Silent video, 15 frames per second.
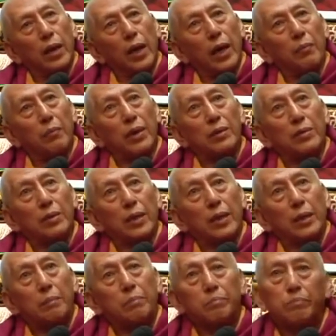I met
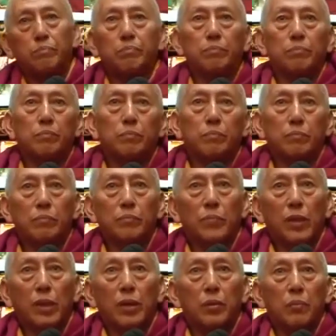a
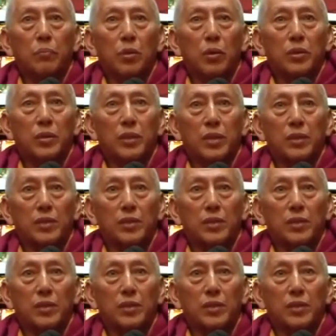political